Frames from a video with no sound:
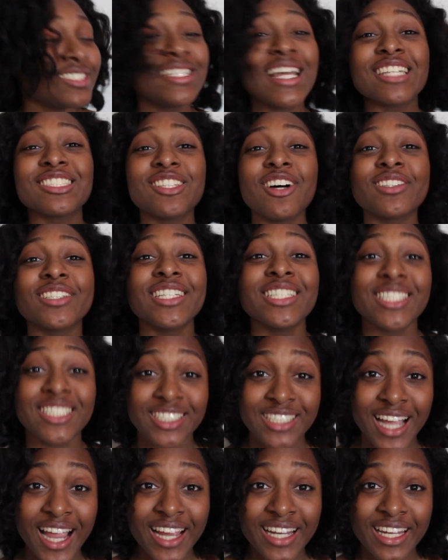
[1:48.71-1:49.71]
next song is
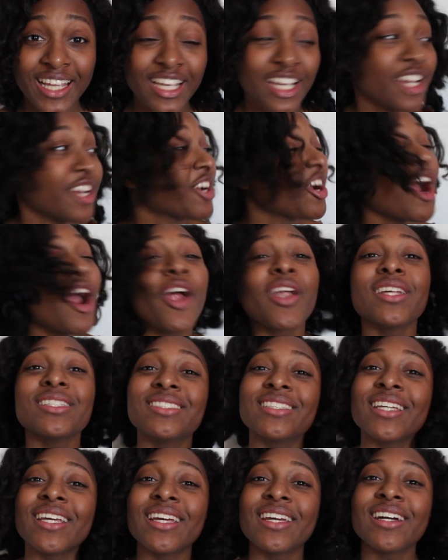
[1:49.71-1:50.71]
Shining,
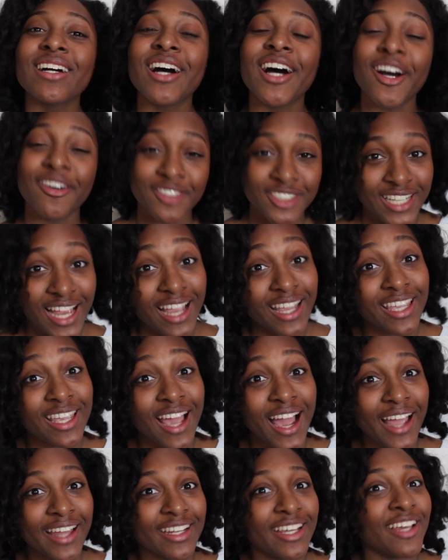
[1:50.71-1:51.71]
courtesy of
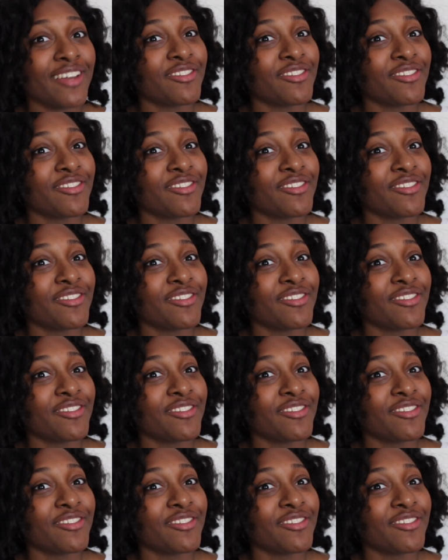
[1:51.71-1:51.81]
Jackie Aina.